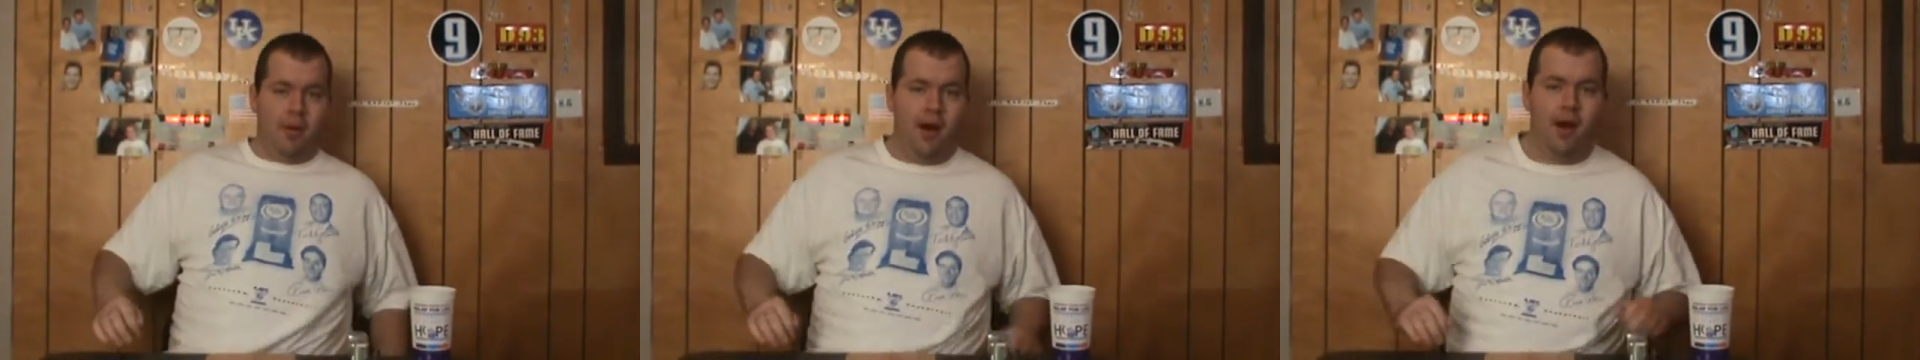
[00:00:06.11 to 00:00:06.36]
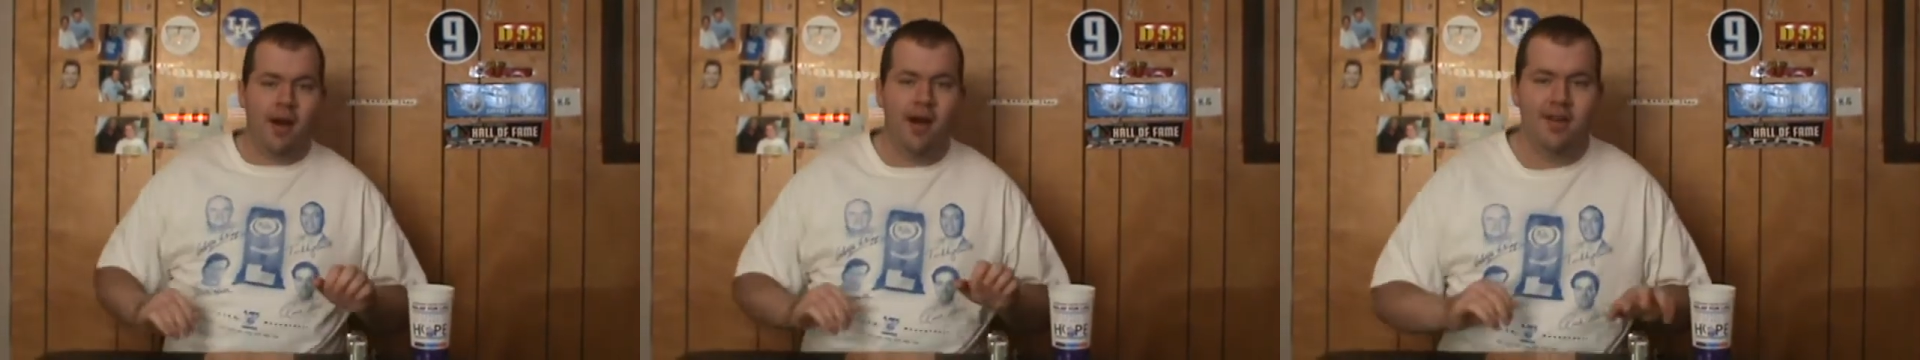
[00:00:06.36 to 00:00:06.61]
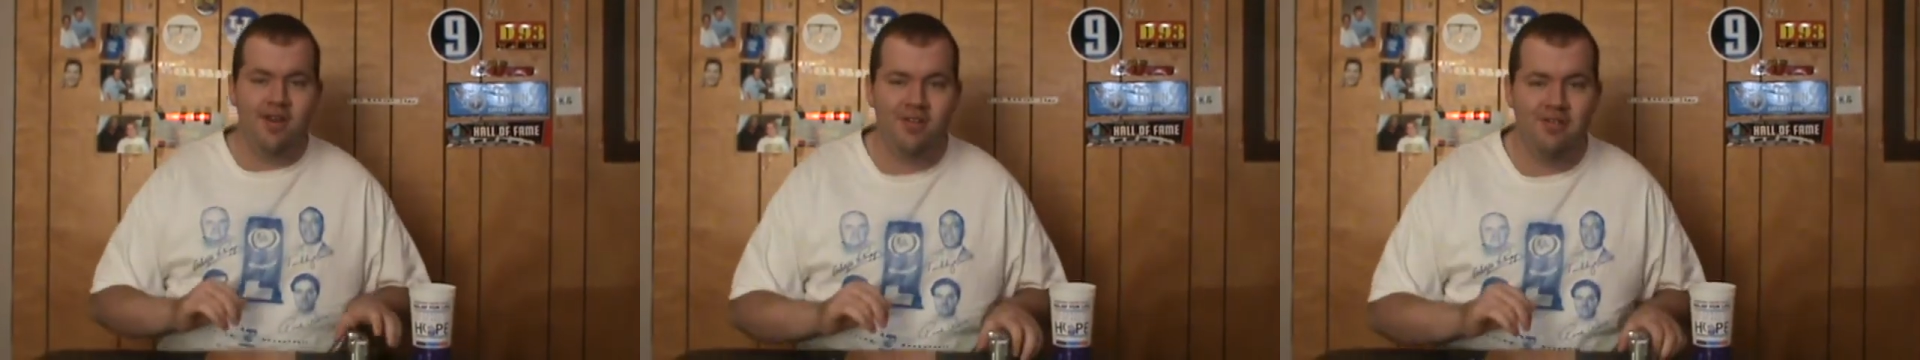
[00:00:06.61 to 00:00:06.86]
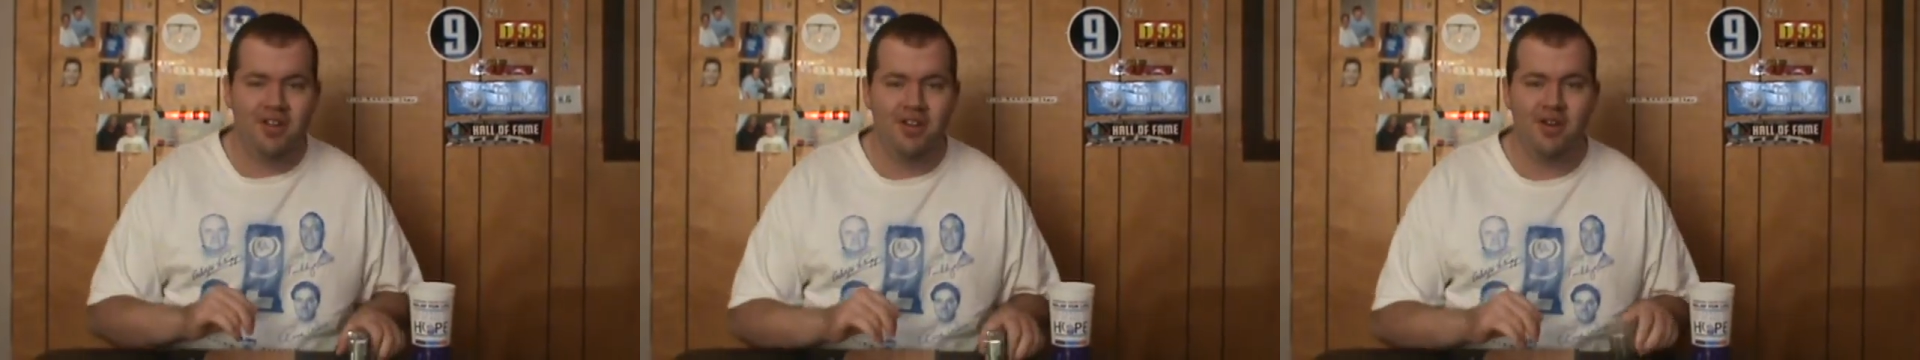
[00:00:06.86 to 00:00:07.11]
All right,
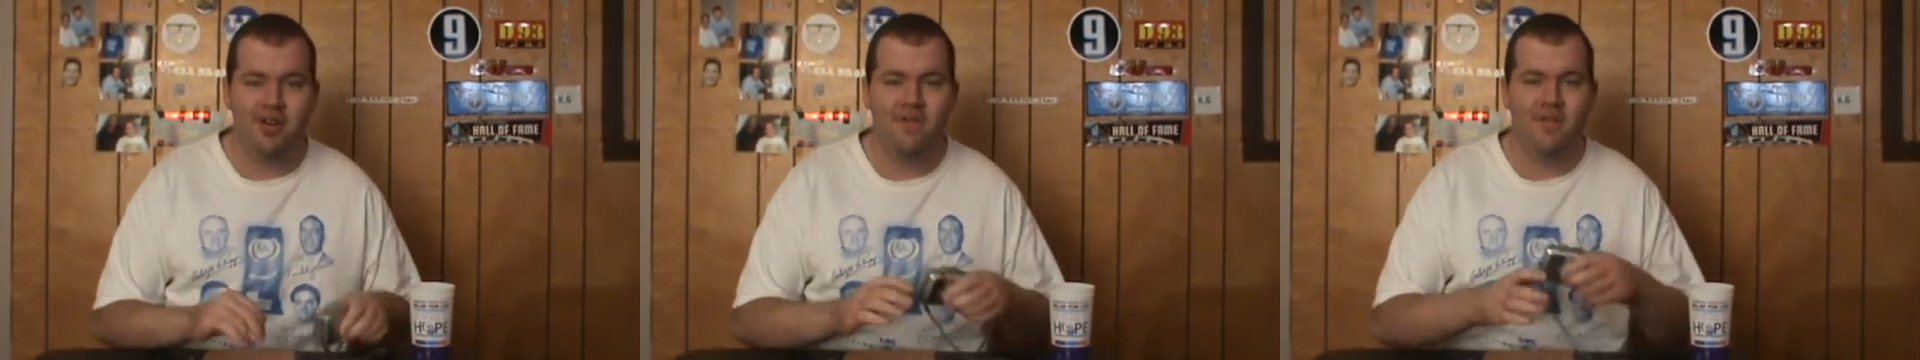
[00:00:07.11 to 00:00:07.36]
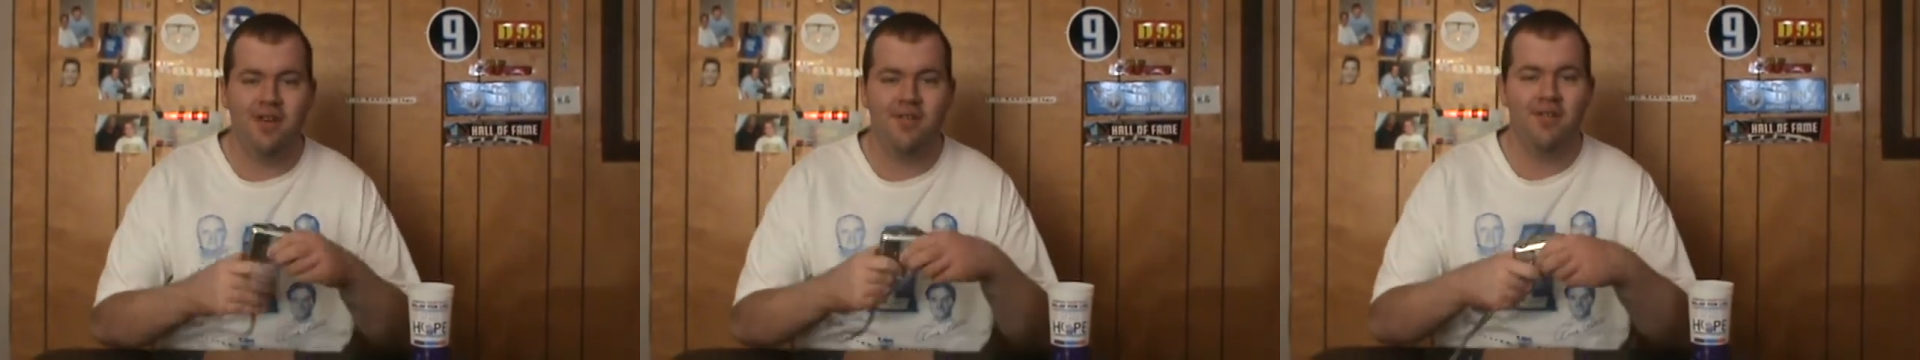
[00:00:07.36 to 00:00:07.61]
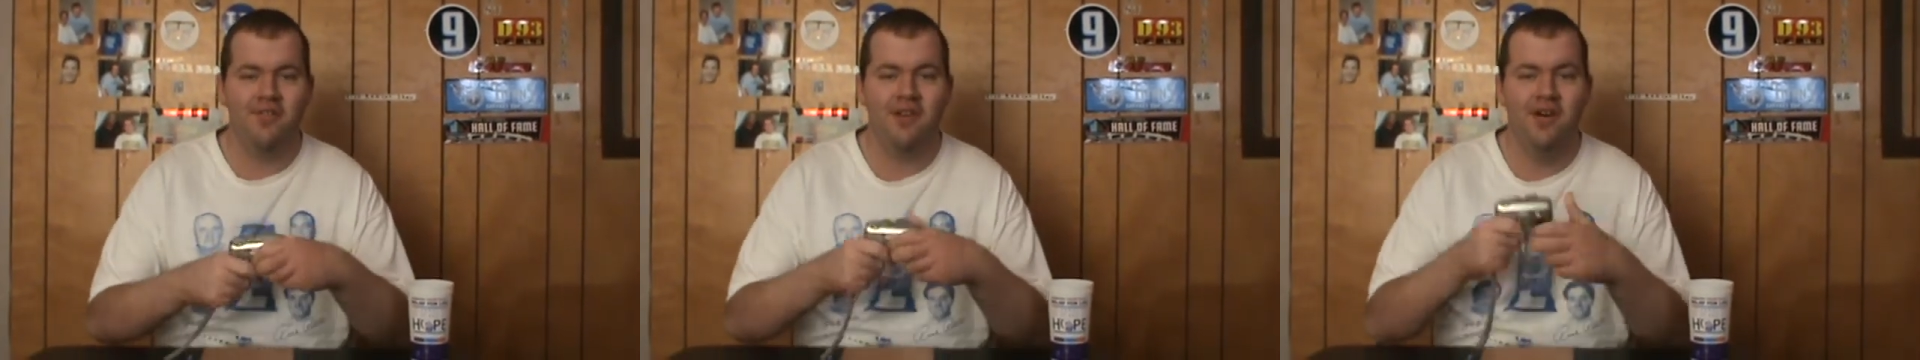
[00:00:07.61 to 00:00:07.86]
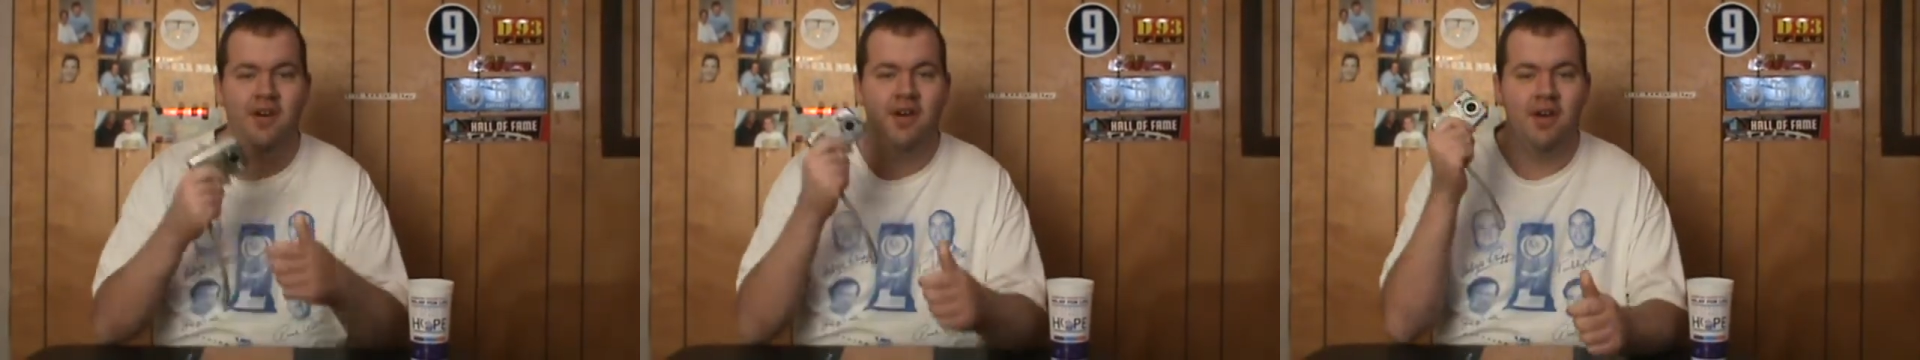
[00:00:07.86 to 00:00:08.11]
YouTube viewers.
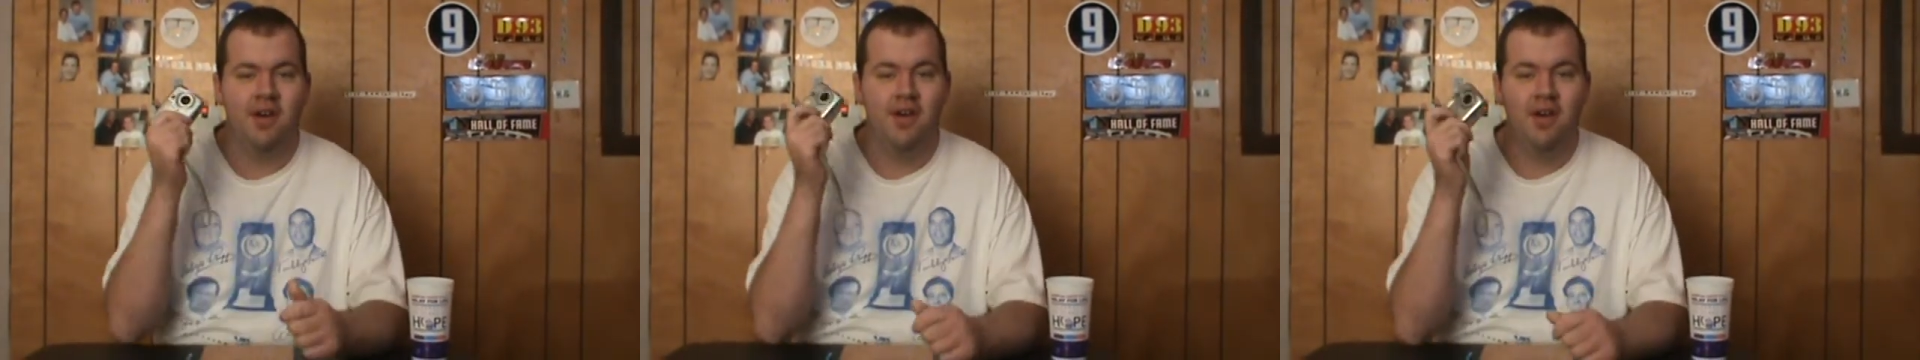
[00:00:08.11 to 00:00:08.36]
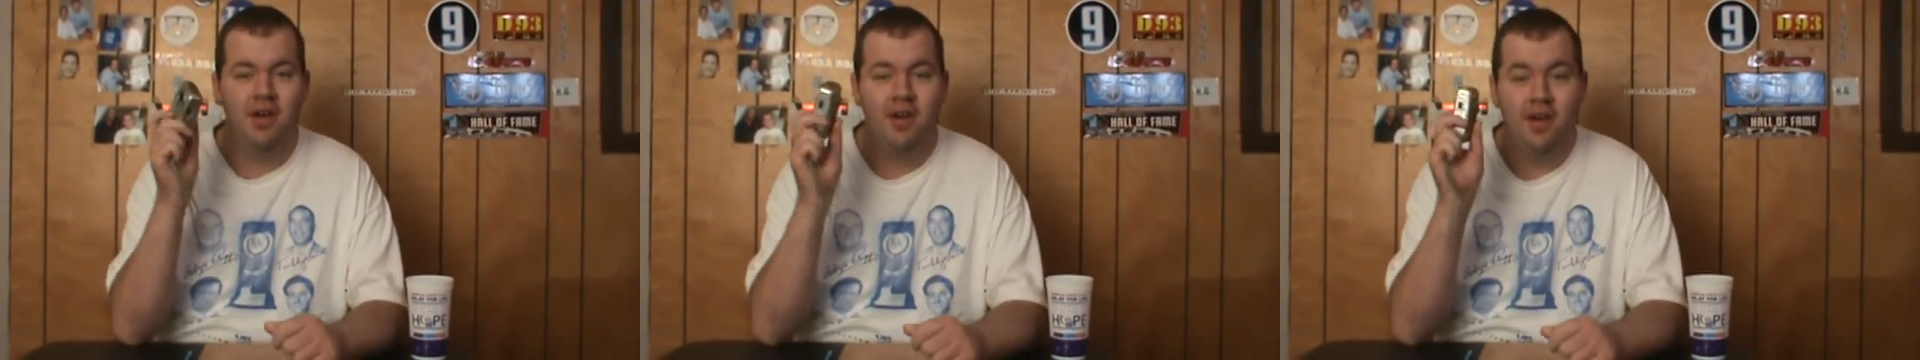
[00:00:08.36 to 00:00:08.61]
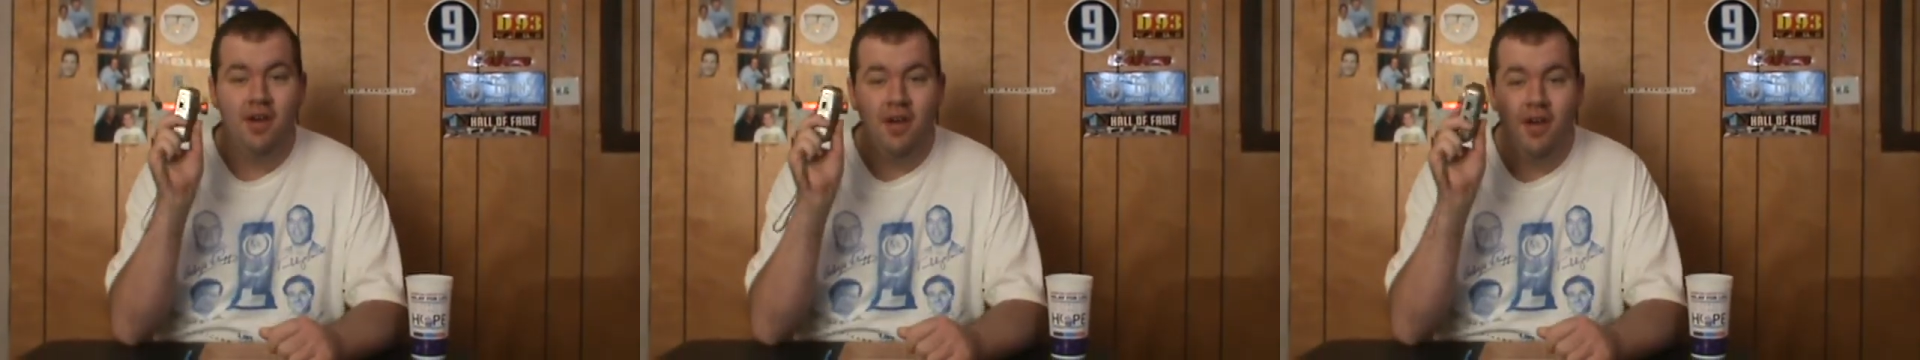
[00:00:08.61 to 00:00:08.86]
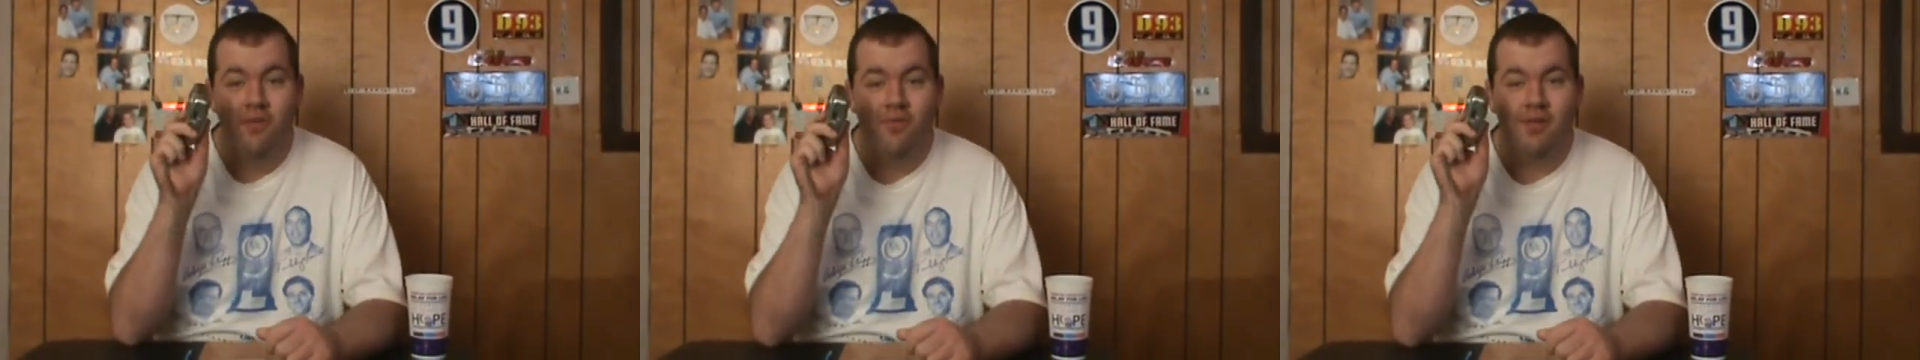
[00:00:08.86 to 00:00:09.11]

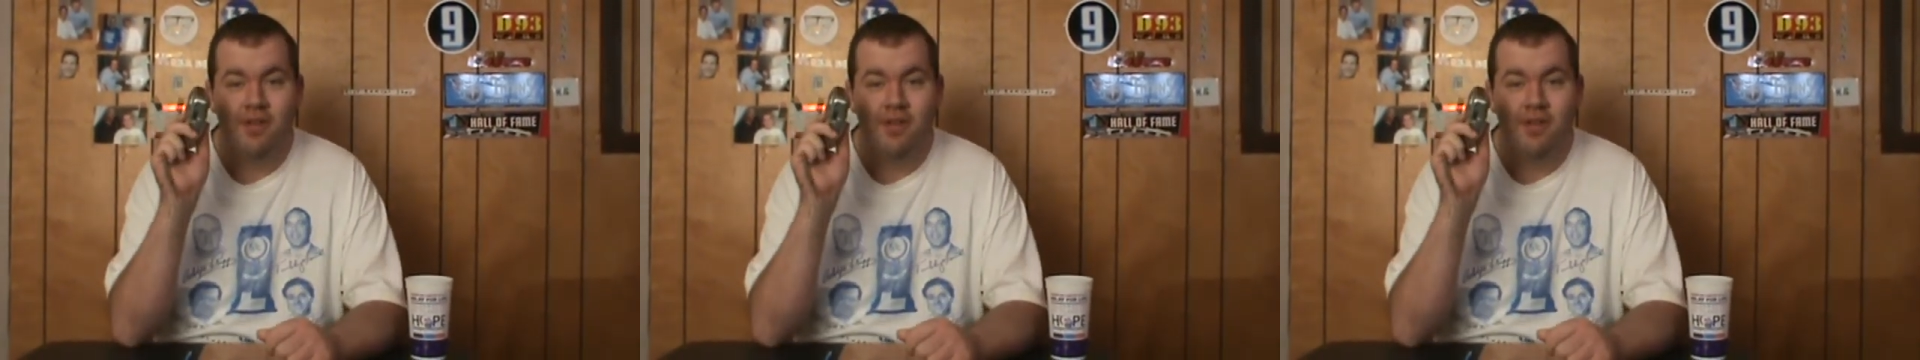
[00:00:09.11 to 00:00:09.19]
For